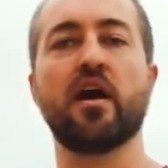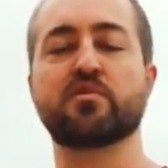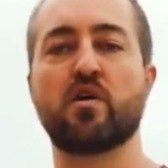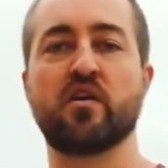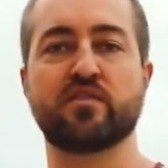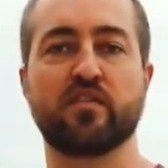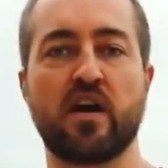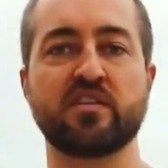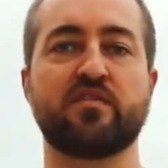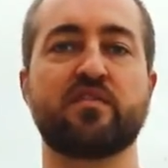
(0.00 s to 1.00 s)
as well as
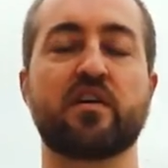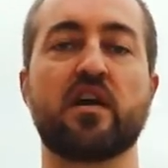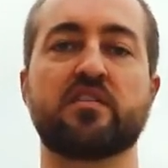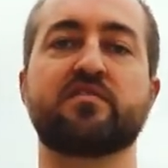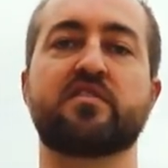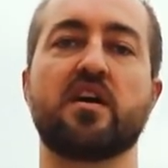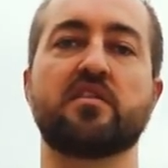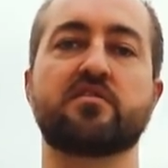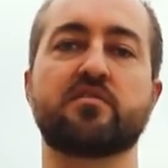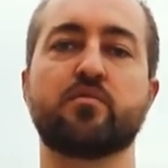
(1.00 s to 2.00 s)
philosophy of cognitive
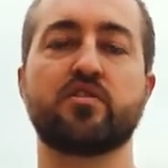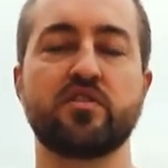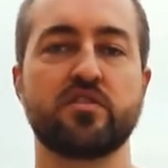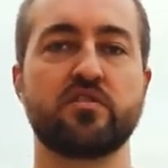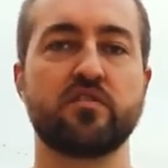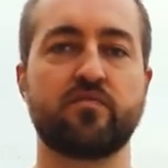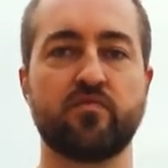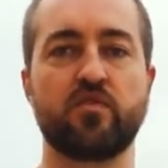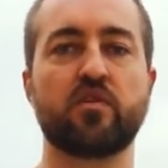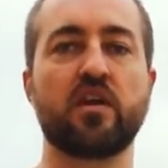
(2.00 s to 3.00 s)
science, which is
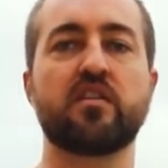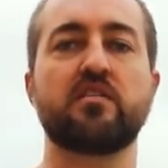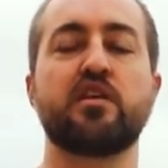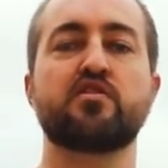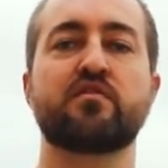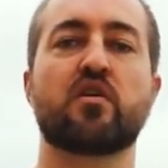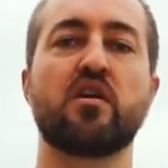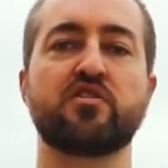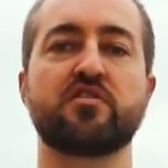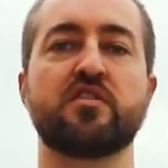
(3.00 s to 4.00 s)
looking at the nature of
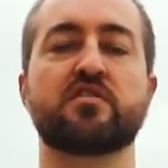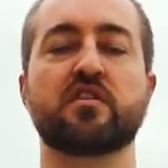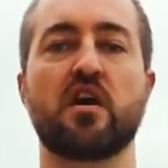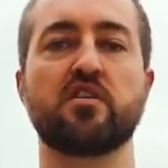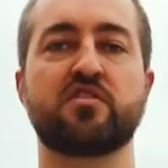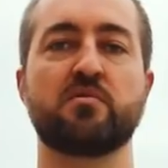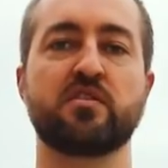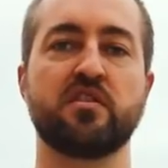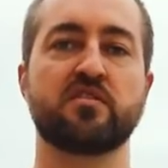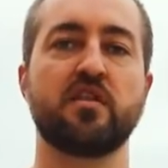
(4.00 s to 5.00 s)
consciousness and
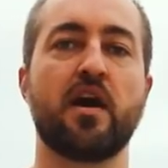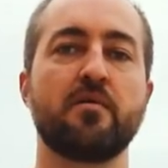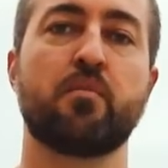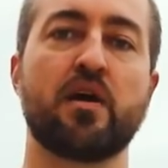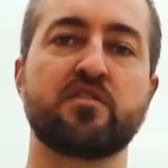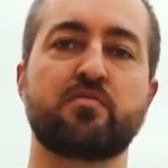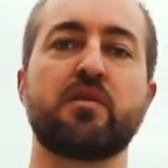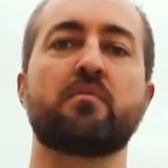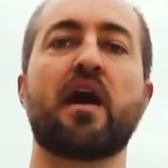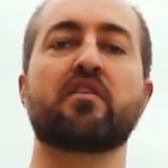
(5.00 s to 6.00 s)
concepts and this and that. But I used to
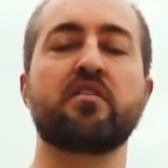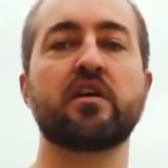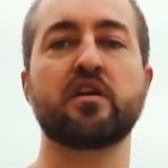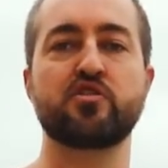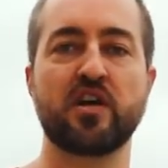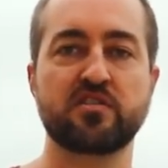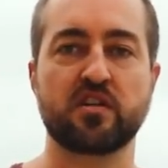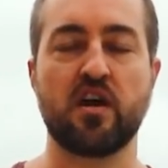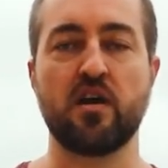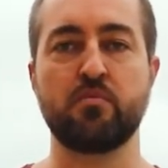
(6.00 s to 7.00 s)
be in math league and chess
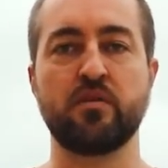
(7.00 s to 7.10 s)
club,